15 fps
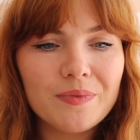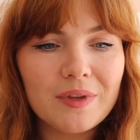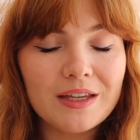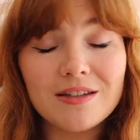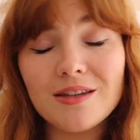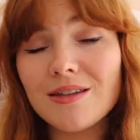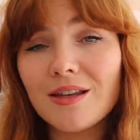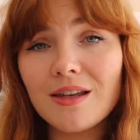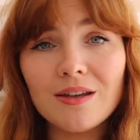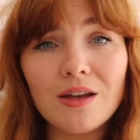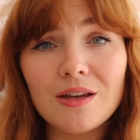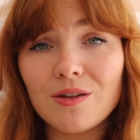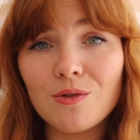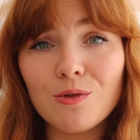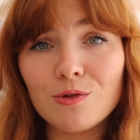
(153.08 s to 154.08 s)
it's just a,
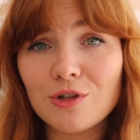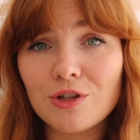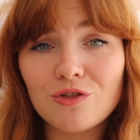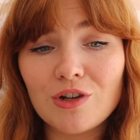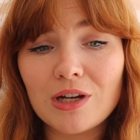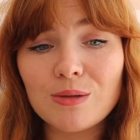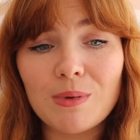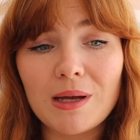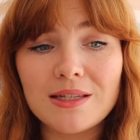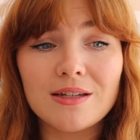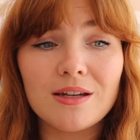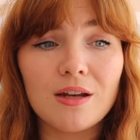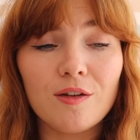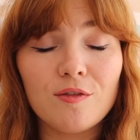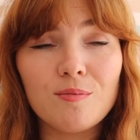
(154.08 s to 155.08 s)
a, gorgeous dress
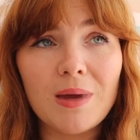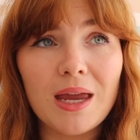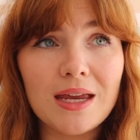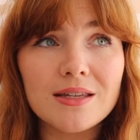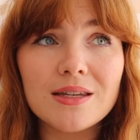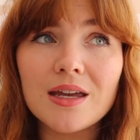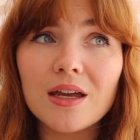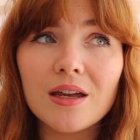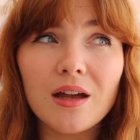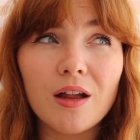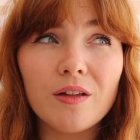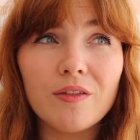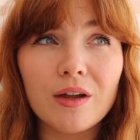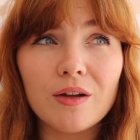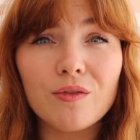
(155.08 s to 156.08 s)
pattern and I've made it
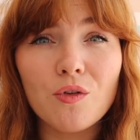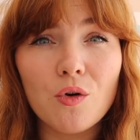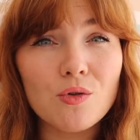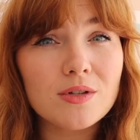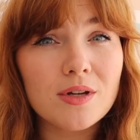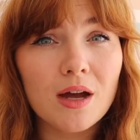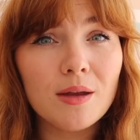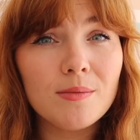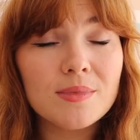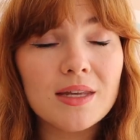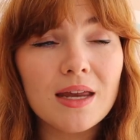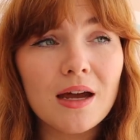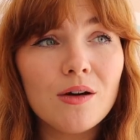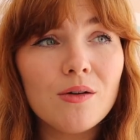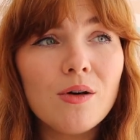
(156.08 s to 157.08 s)
I think four times
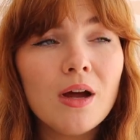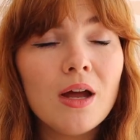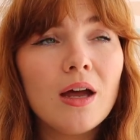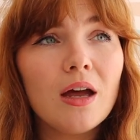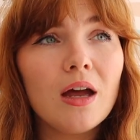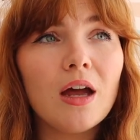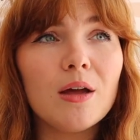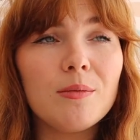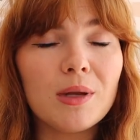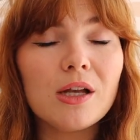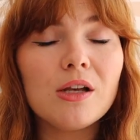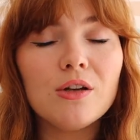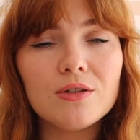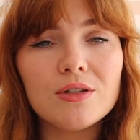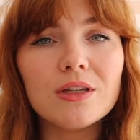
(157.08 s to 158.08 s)
now um,
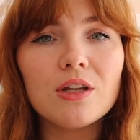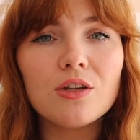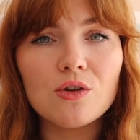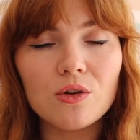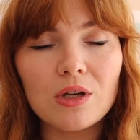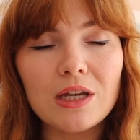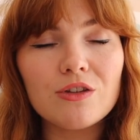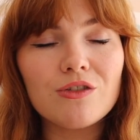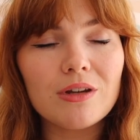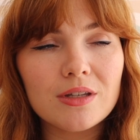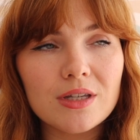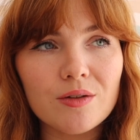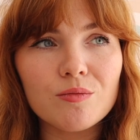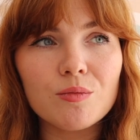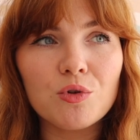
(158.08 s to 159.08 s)
including the Donny
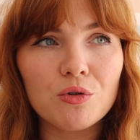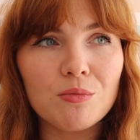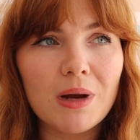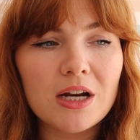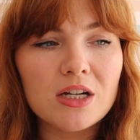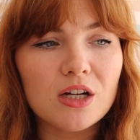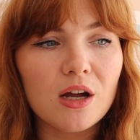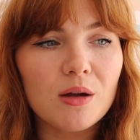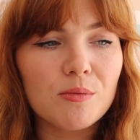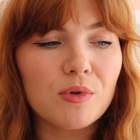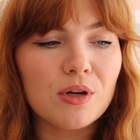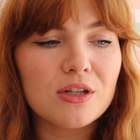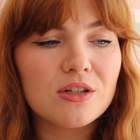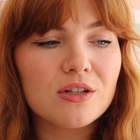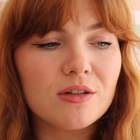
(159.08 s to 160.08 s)
Davenport mashup
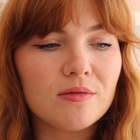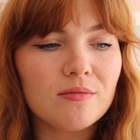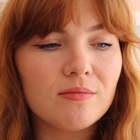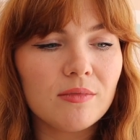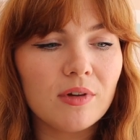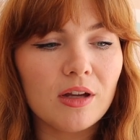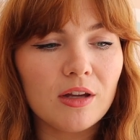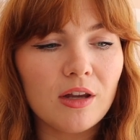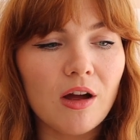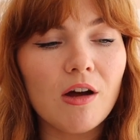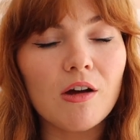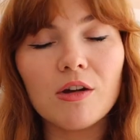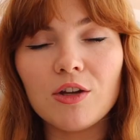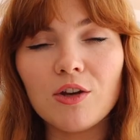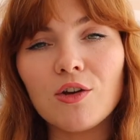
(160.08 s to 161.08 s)
which
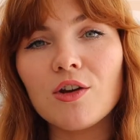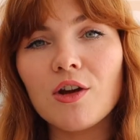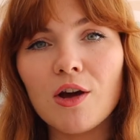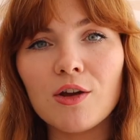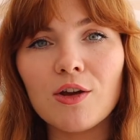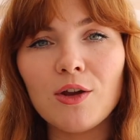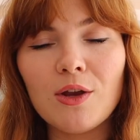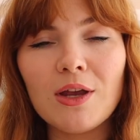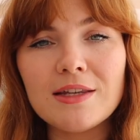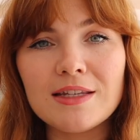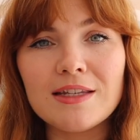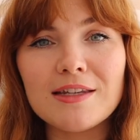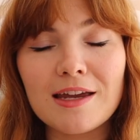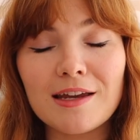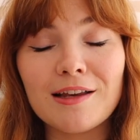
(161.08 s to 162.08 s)
you could argue
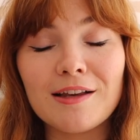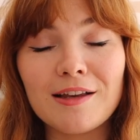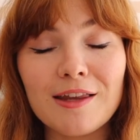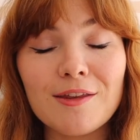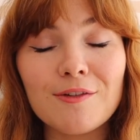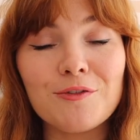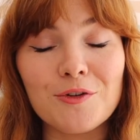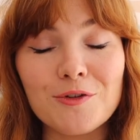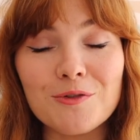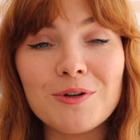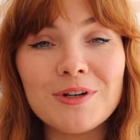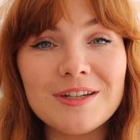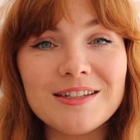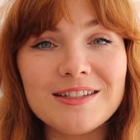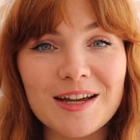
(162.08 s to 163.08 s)
isn't technically the
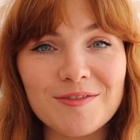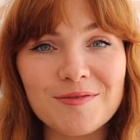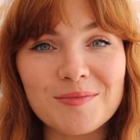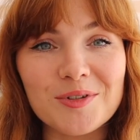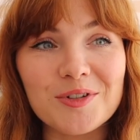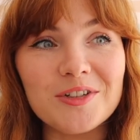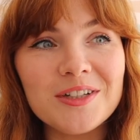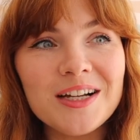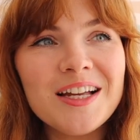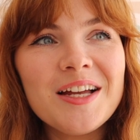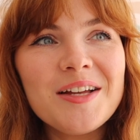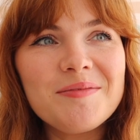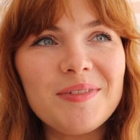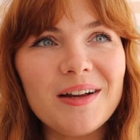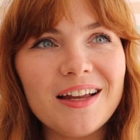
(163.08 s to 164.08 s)
full Davenport,
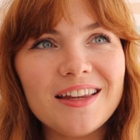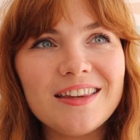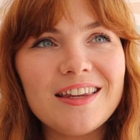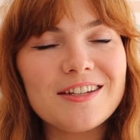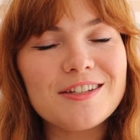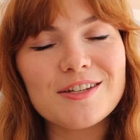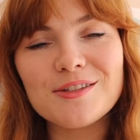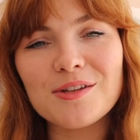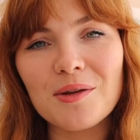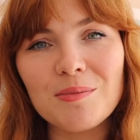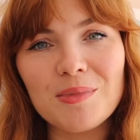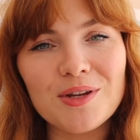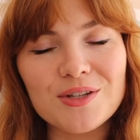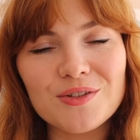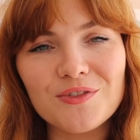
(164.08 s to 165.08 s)
but they're just so
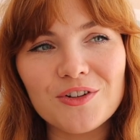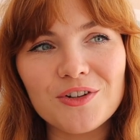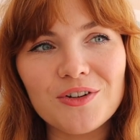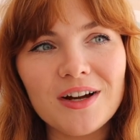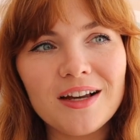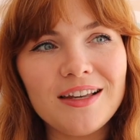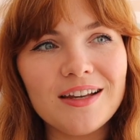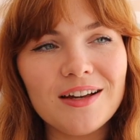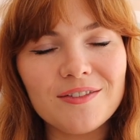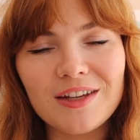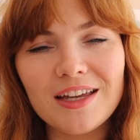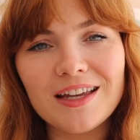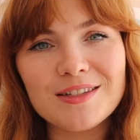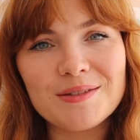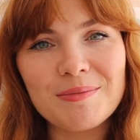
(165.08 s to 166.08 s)
beautiful. I love
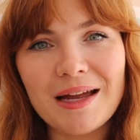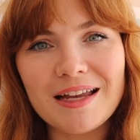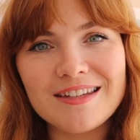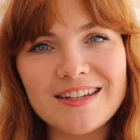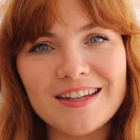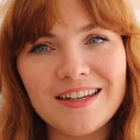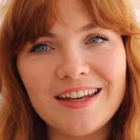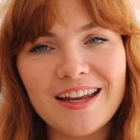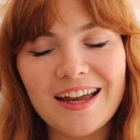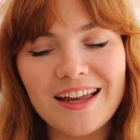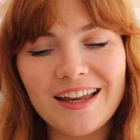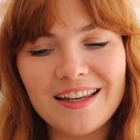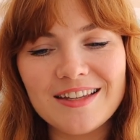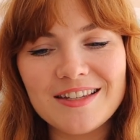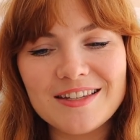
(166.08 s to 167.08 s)
it as a pattern,
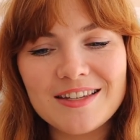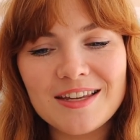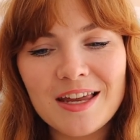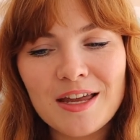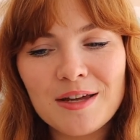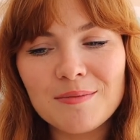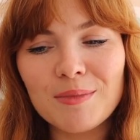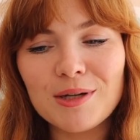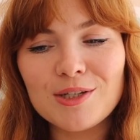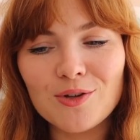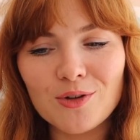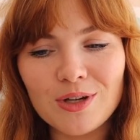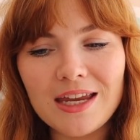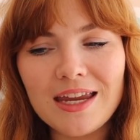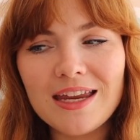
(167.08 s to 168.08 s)
and my
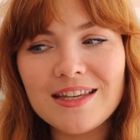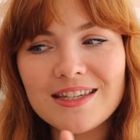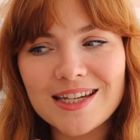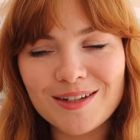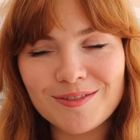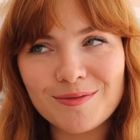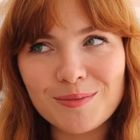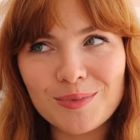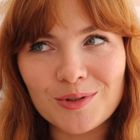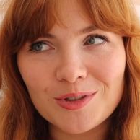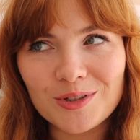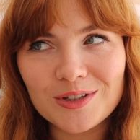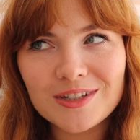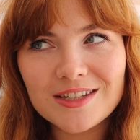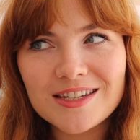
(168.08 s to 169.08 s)
Donny
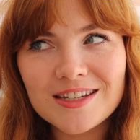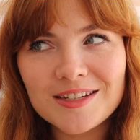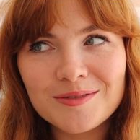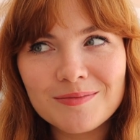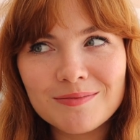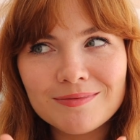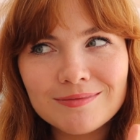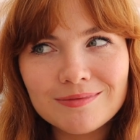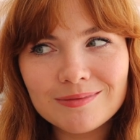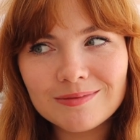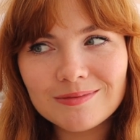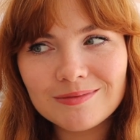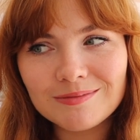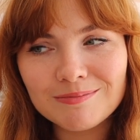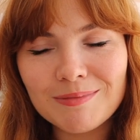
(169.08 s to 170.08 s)
Davenport
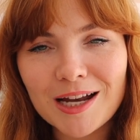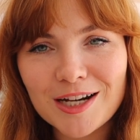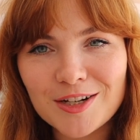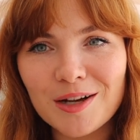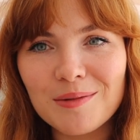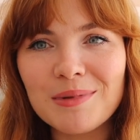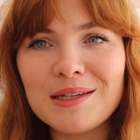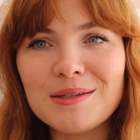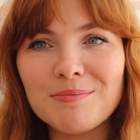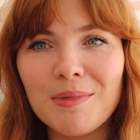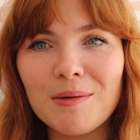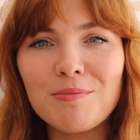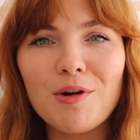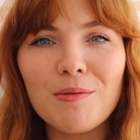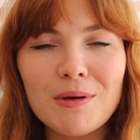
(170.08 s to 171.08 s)
mashup is
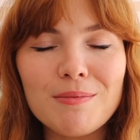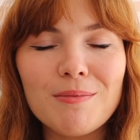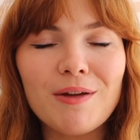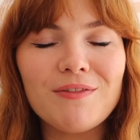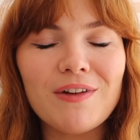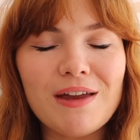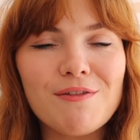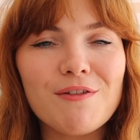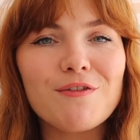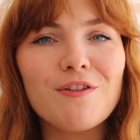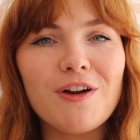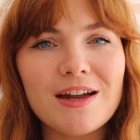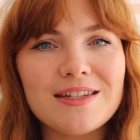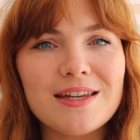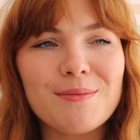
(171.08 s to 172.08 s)
my, probably my favourite
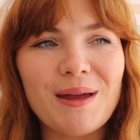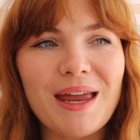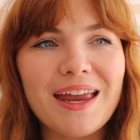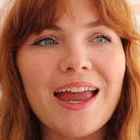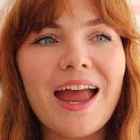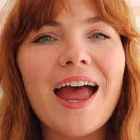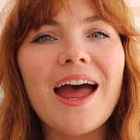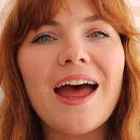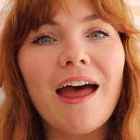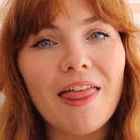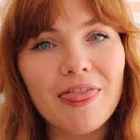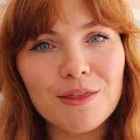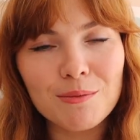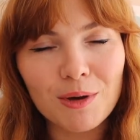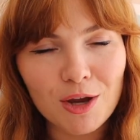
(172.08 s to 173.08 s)
Friday make
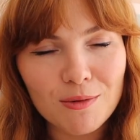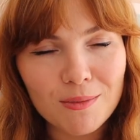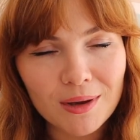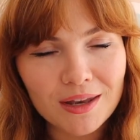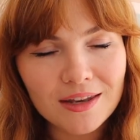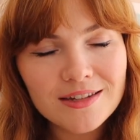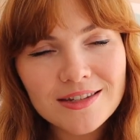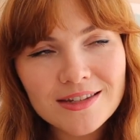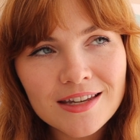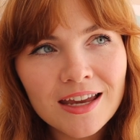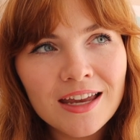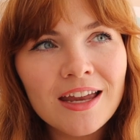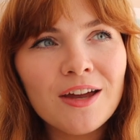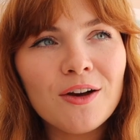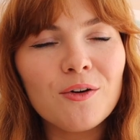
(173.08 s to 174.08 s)
at the moment.
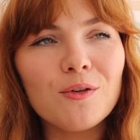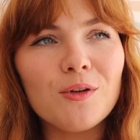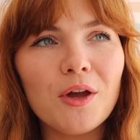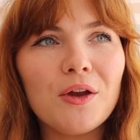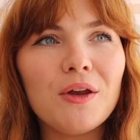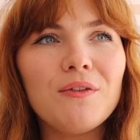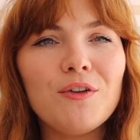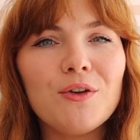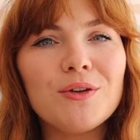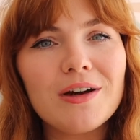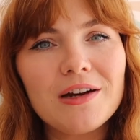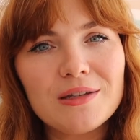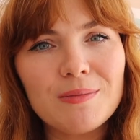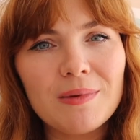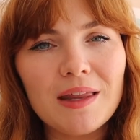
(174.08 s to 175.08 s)
Although if you'd
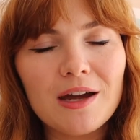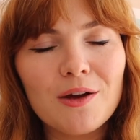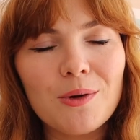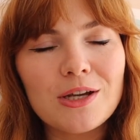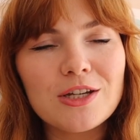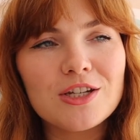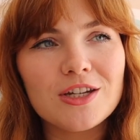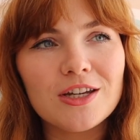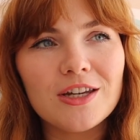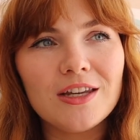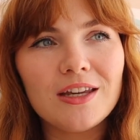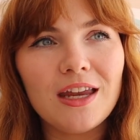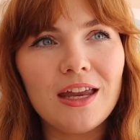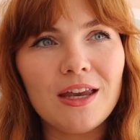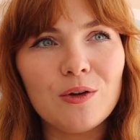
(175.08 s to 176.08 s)
asked me that
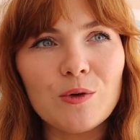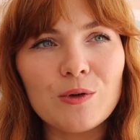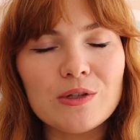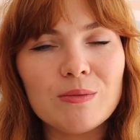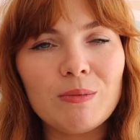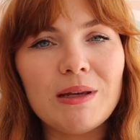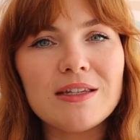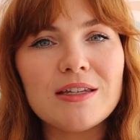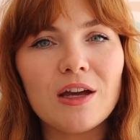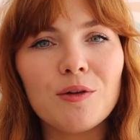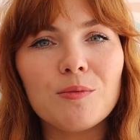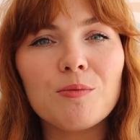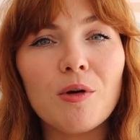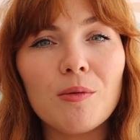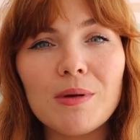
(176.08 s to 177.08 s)
question in autumn winter,
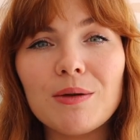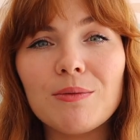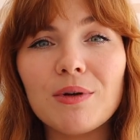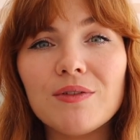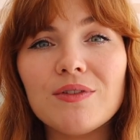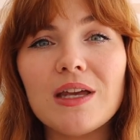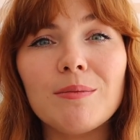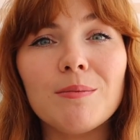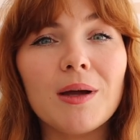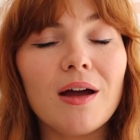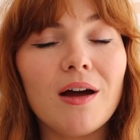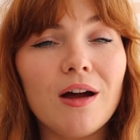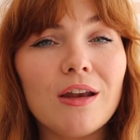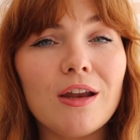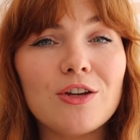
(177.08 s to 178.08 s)
I probably would have said my
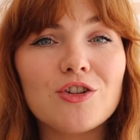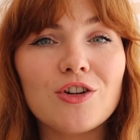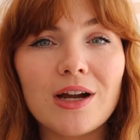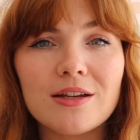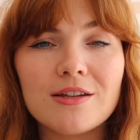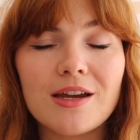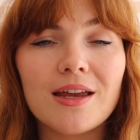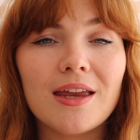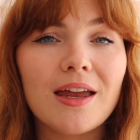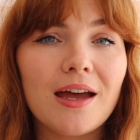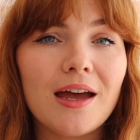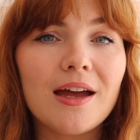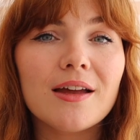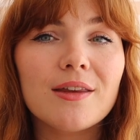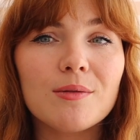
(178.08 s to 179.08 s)
Arlo track jacket
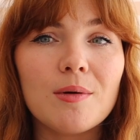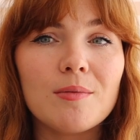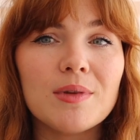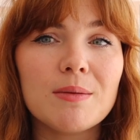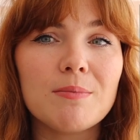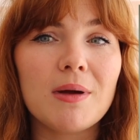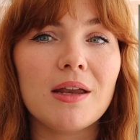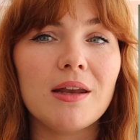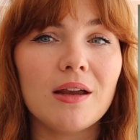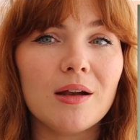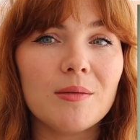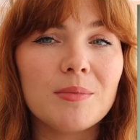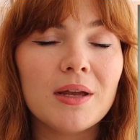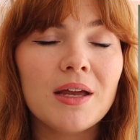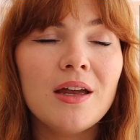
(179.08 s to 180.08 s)
hack, the one with the button
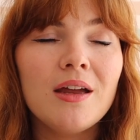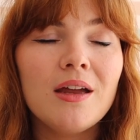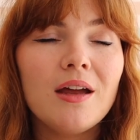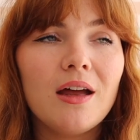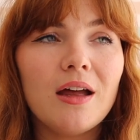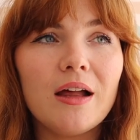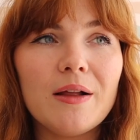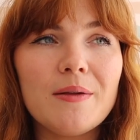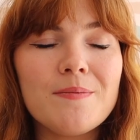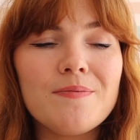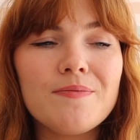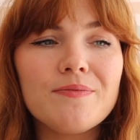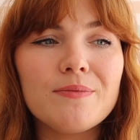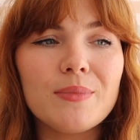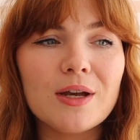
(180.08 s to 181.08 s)
up,
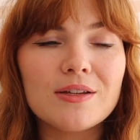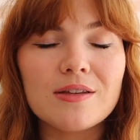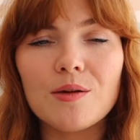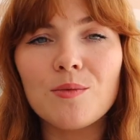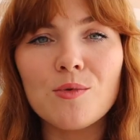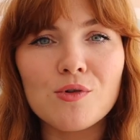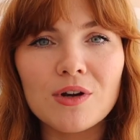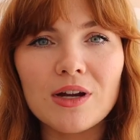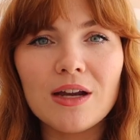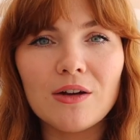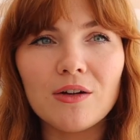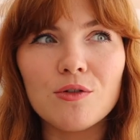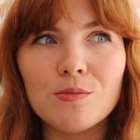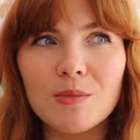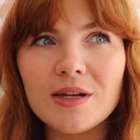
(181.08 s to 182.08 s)
um, because I wore it
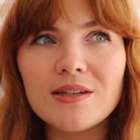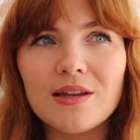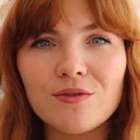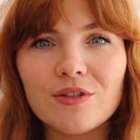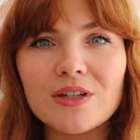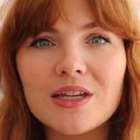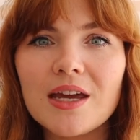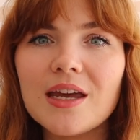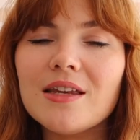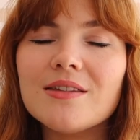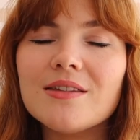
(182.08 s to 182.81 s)
almost every day.